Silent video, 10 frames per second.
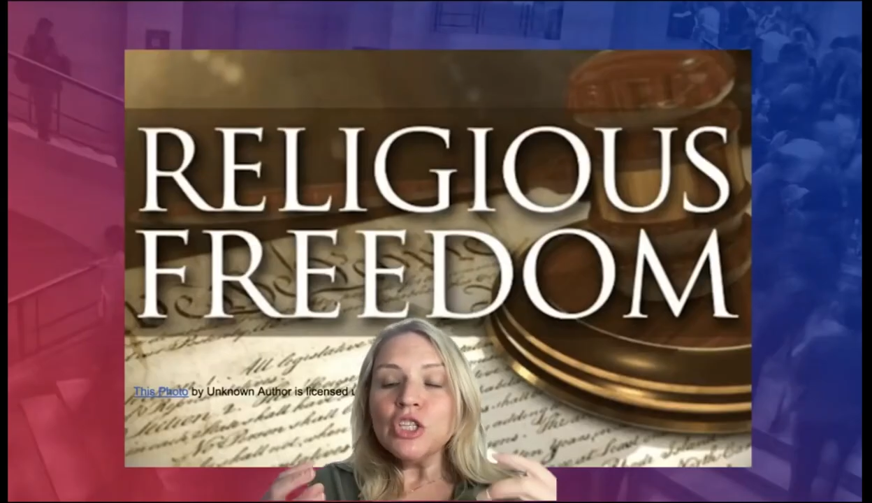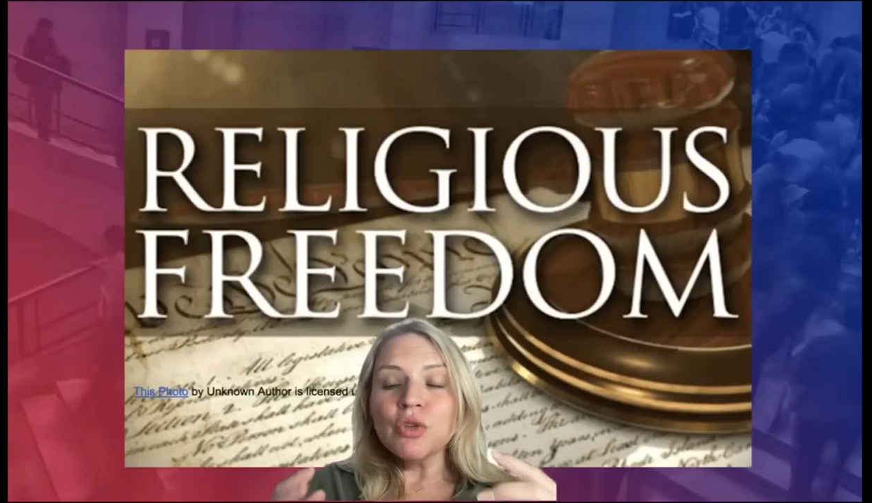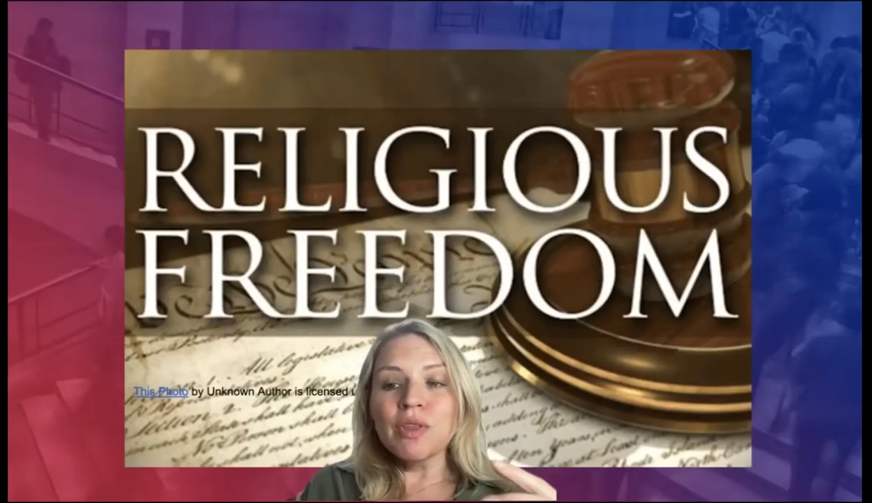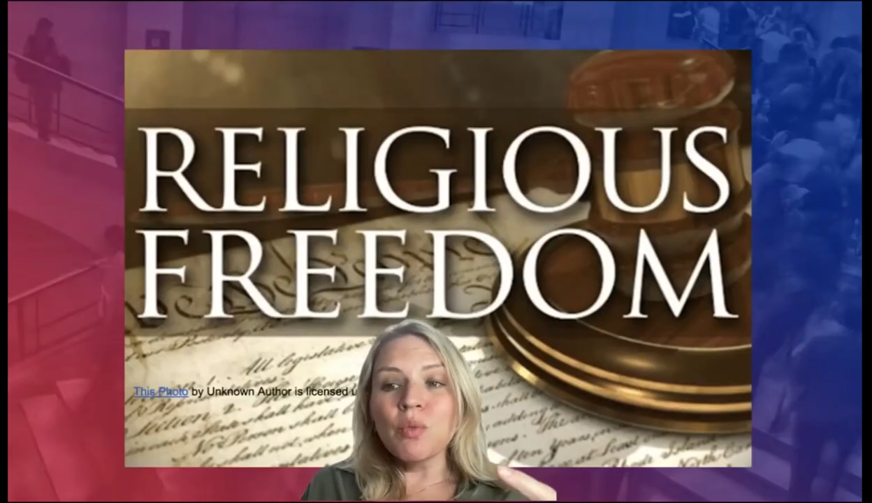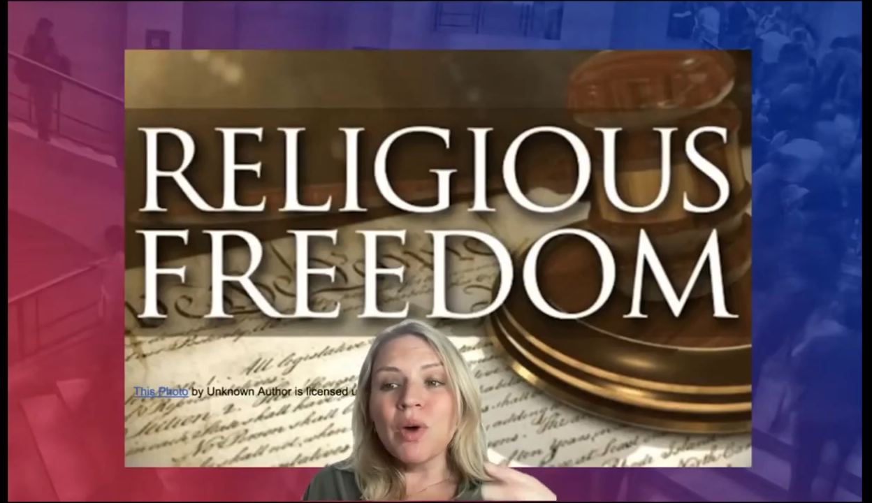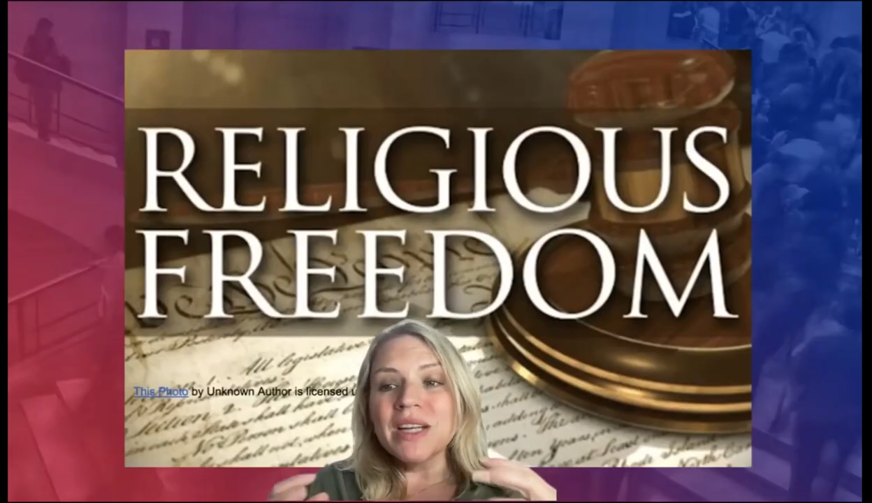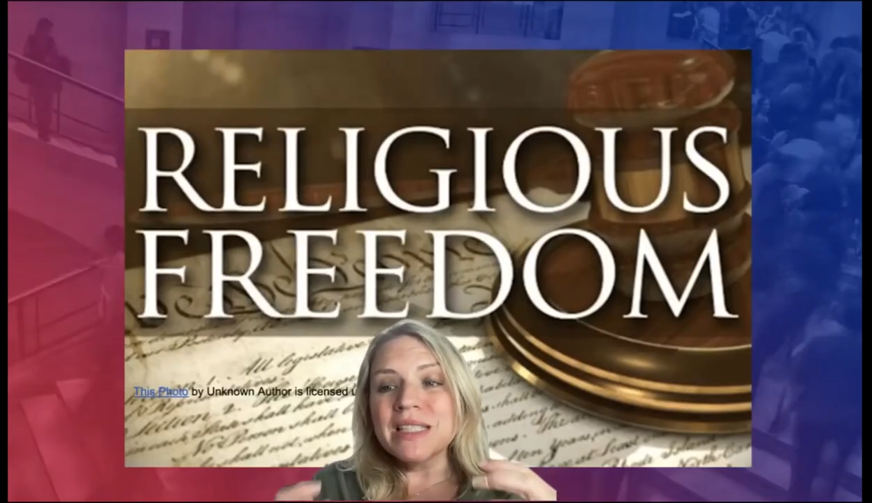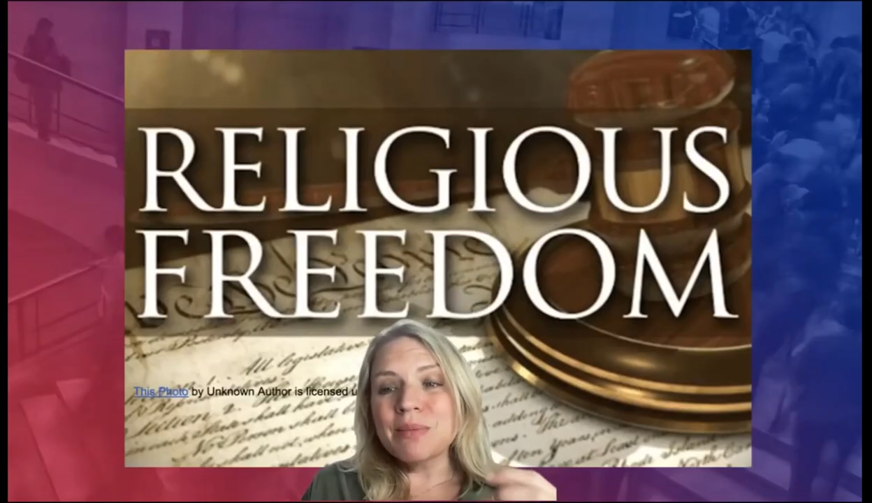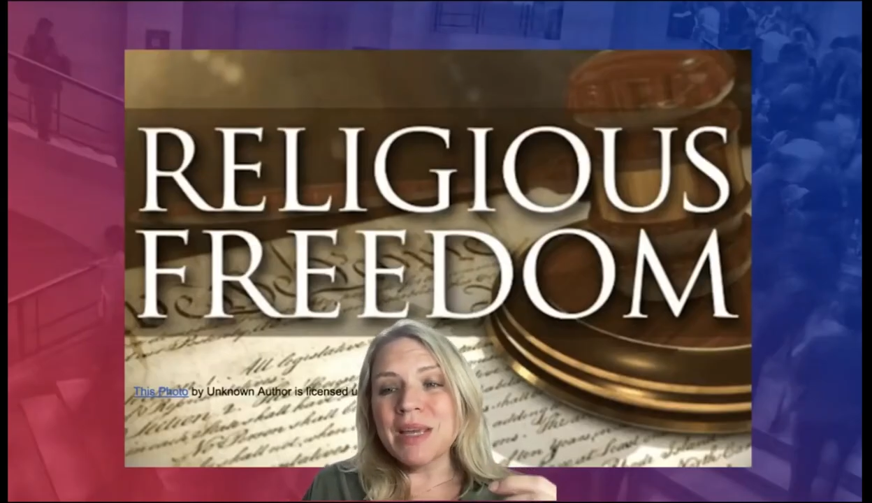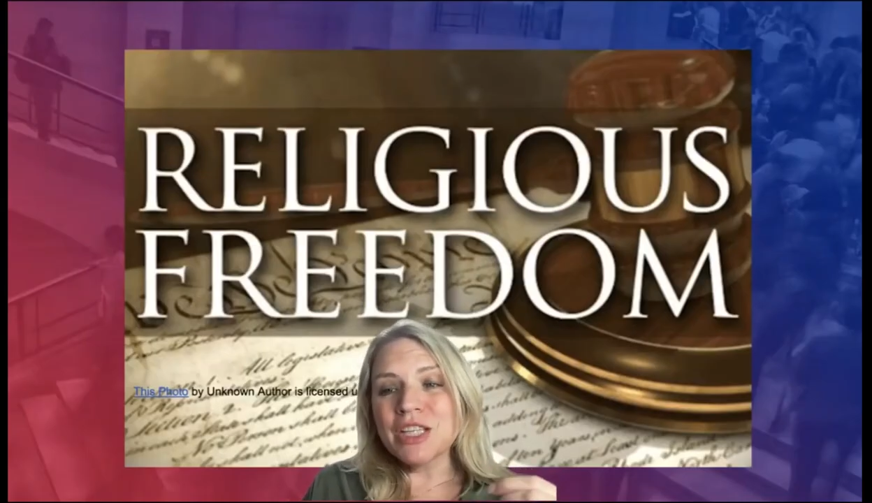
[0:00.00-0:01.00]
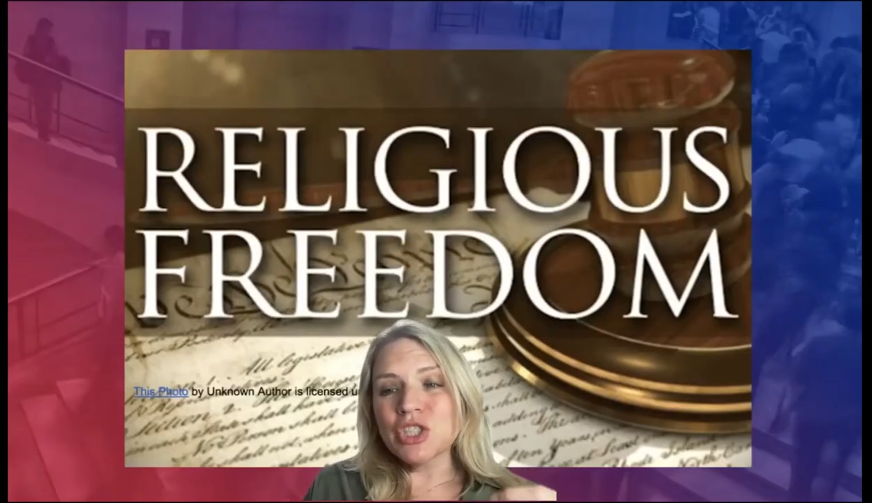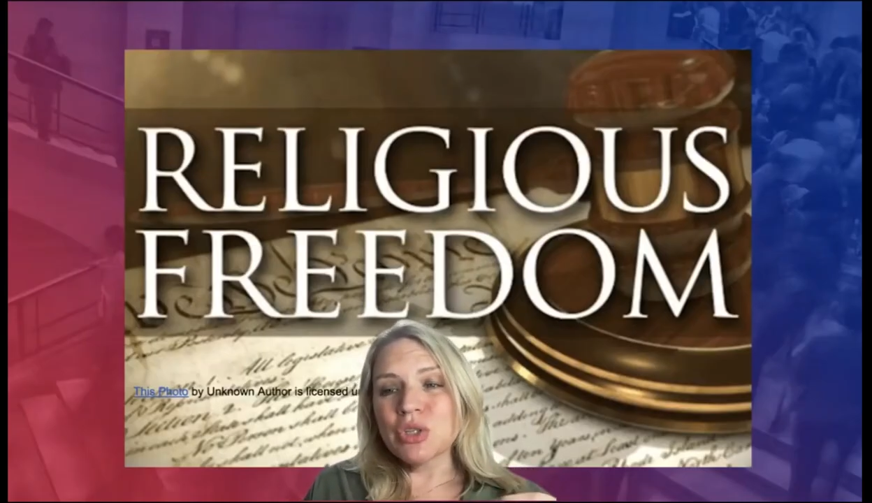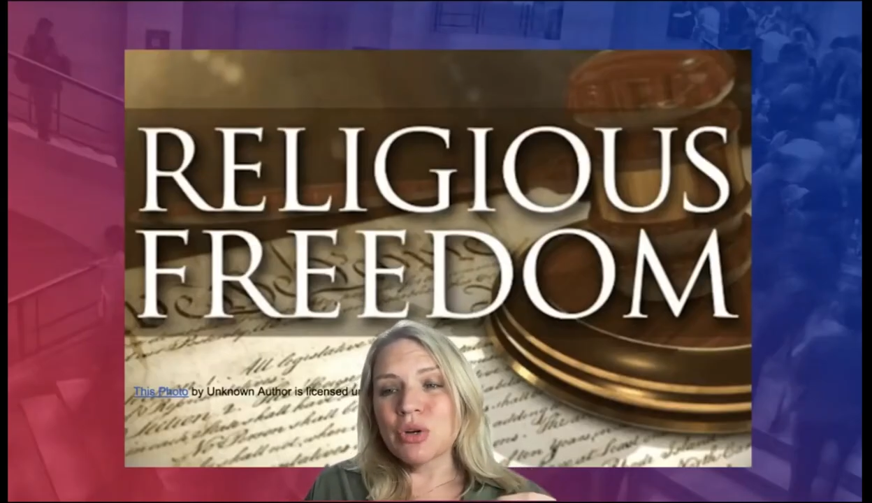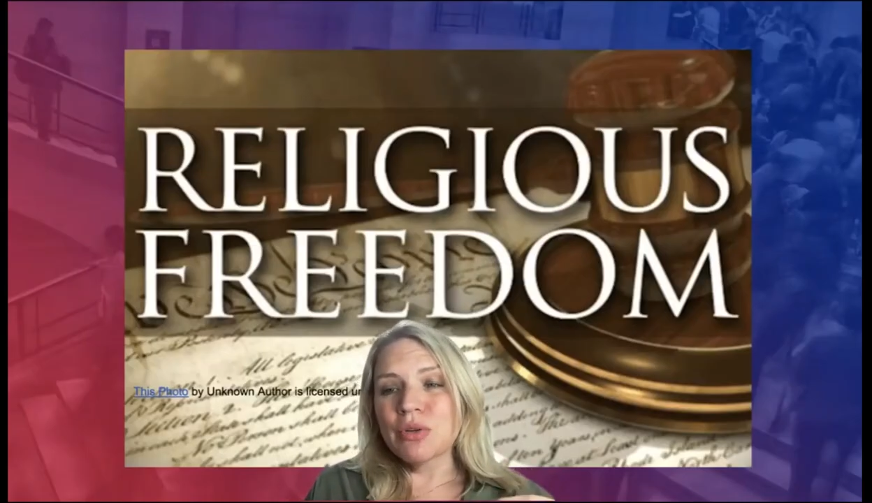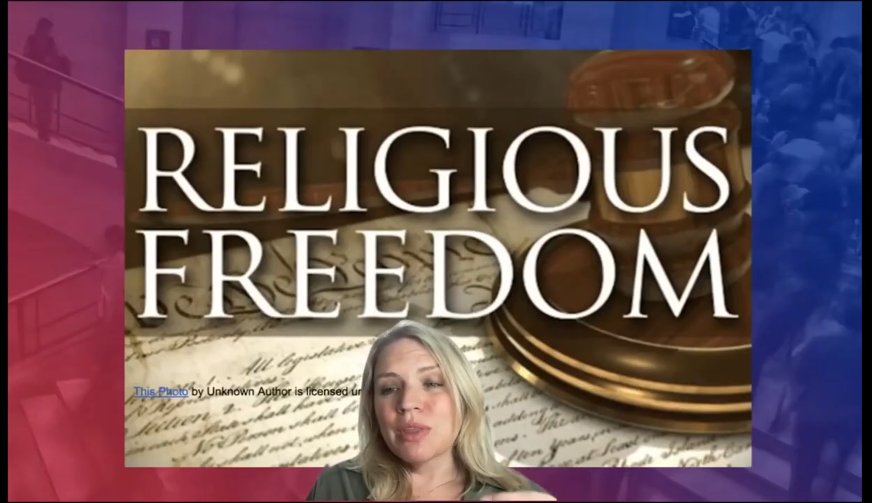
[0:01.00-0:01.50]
So they wanted to make sure